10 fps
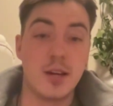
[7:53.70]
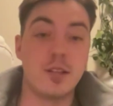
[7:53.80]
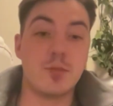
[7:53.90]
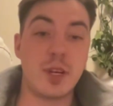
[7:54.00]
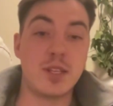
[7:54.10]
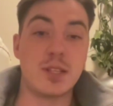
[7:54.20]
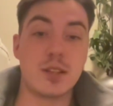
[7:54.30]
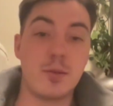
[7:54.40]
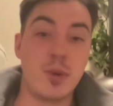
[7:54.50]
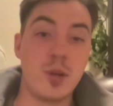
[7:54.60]
basically
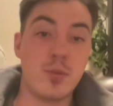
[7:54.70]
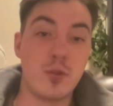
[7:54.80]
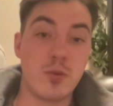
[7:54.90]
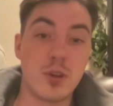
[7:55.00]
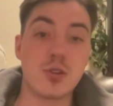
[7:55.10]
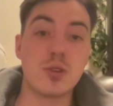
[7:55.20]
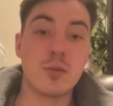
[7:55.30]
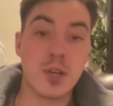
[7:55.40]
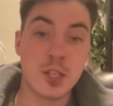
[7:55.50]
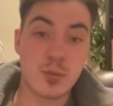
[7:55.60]
people who are so
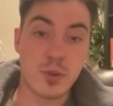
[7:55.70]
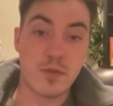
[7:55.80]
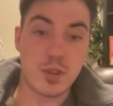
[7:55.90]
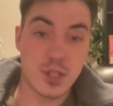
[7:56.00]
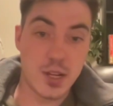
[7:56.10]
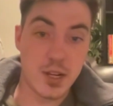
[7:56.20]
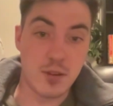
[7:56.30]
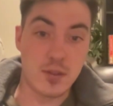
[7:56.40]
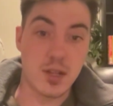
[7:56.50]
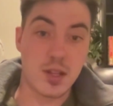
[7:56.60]
desperate for
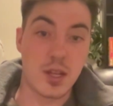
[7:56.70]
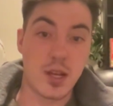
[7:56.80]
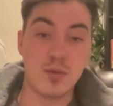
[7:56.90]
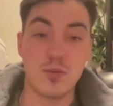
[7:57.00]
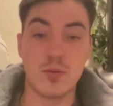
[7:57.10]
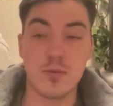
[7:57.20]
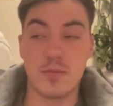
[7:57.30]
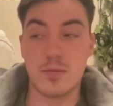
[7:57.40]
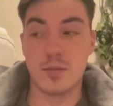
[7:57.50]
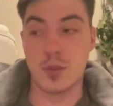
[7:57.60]
sales that they
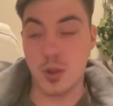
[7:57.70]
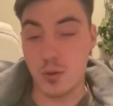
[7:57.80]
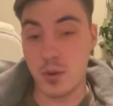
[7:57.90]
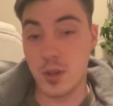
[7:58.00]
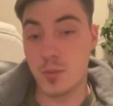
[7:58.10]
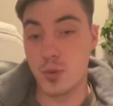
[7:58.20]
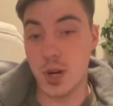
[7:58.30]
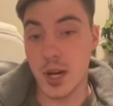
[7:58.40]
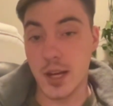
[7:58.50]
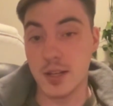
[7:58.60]
lower their
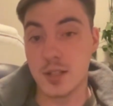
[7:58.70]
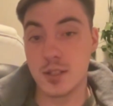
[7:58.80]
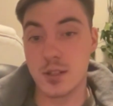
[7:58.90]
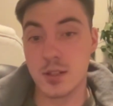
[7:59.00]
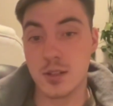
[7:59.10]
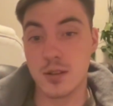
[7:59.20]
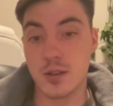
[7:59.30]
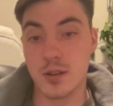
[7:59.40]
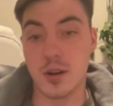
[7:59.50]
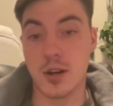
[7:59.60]
price,
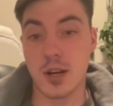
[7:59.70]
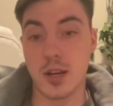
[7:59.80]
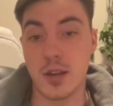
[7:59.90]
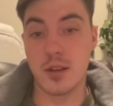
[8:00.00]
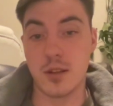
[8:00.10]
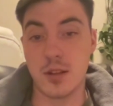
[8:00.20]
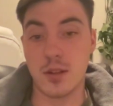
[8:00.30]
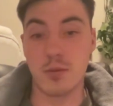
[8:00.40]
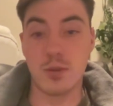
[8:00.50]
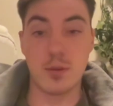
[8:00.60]
all right? They
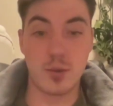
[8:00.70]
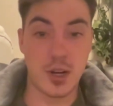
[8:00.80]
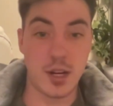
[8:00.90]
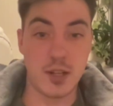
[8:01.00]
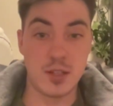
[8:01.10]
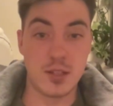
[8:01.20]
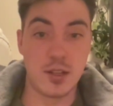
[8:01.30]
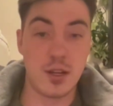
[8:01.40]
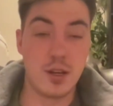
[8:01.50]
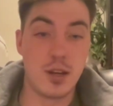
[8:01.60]
lower their price
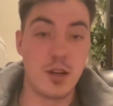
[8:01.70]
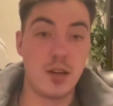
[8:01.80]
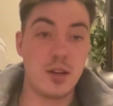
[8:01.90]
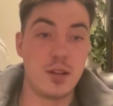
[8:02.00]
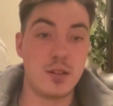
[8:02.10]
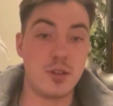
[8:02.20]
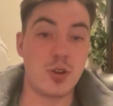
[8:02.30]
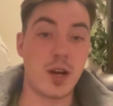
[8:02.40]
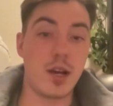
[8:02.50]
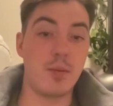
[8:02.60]
to
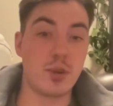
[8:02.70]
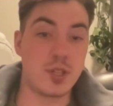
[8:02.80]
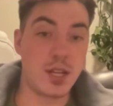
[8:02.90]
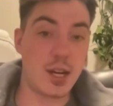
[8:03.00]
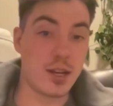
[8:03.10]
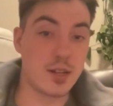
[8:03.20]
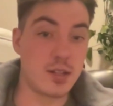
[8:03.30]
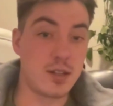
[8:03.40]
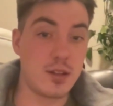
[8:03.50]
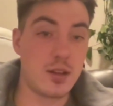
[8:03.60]
try and protect
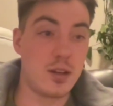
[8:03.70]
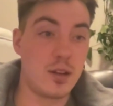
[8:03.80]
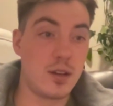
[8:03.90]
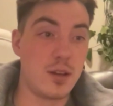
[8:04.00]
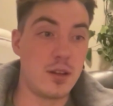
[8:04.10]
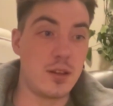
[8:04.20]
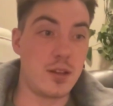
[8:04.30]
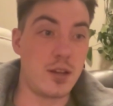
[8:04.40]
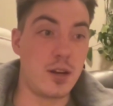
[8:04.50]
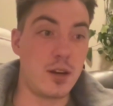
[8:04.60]

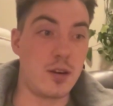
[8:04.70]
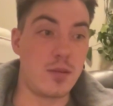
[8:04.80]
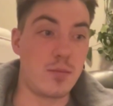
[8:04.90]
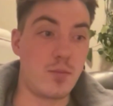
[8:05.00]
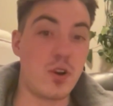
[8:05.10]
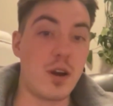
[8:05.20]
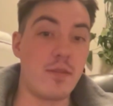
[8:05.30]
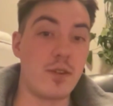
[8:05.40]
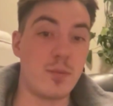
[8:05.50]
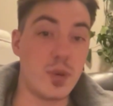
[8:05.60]
their
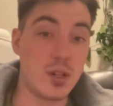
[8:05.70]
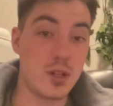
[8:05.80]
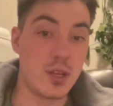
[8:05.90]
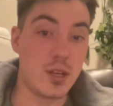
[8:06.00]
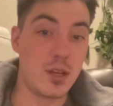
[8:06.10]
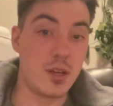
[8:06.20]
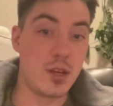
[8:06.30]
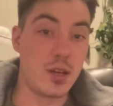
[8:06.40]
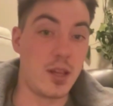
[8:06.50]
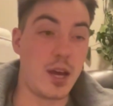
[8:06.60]
profitability,
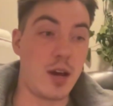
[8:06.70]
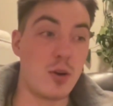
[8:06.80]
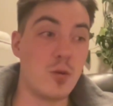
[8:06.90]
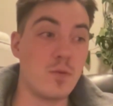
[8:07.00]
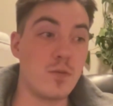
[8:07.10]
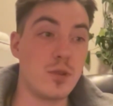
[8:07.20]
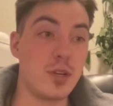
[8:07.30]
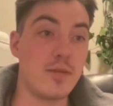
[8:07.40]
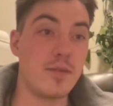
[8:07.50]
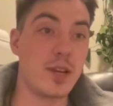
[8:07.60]
and that hopefully
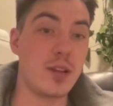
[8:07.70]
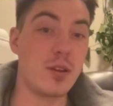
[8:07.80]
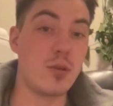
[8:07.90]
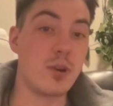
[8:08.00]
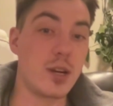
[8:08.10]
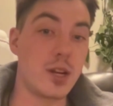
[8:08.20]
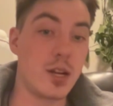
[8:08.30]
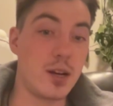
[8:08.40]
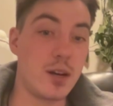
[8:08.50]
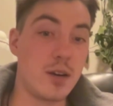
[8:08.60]
if they lower it
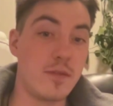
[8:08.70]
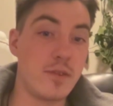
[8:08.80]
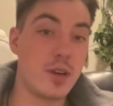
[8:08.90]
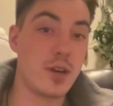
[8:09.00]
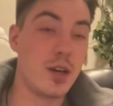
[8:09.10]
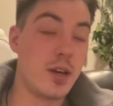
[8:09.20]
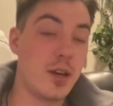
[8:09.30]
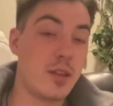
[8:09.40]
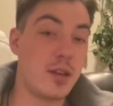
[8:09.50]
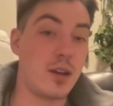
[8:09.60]
enough,
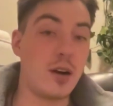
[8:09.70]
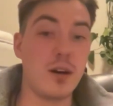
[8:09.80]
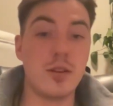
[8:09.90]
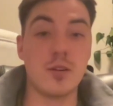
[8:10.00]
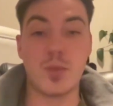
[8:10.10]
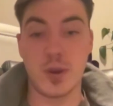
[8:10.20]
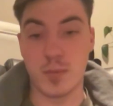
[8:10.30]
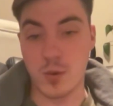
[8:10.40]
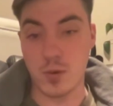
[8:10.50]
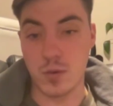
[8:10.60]
then other
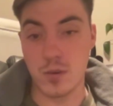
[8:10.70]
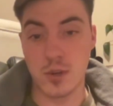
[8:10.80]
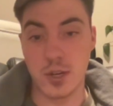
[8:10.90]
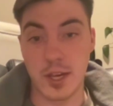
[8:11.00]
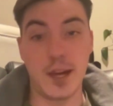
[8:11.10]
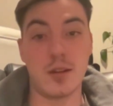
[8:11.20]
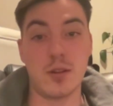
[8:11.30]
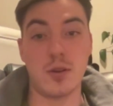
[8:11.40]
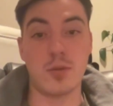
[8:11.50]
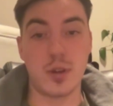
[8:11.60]
people can't
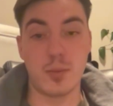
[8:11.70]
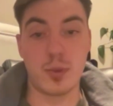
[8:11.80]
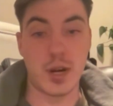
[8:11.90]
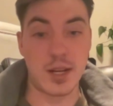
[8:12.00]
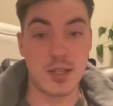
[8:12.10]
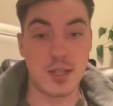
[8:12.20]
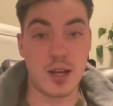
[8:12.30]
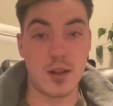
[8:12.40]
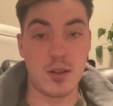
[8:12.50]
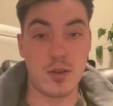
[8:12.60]
lower their price
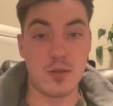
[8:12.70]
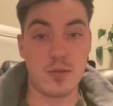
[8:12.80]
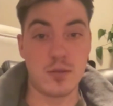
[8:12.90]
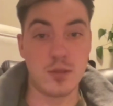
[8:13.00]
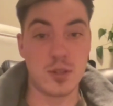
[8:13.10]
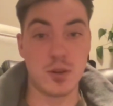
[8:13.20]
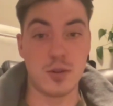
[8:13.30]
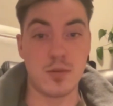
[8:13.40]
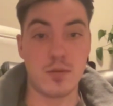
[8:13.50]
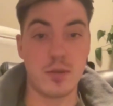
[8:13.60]
that low,
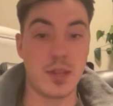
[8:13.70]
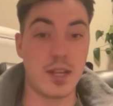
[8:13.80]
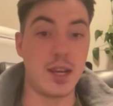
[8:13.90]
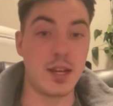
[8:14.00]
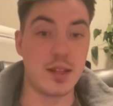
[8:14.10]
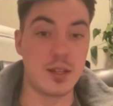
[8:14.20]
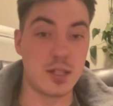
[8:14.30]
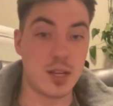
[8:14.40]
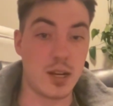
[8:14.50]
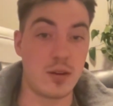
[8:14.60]
so they get the
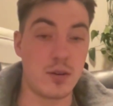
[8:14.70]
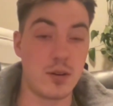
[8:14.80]
sale.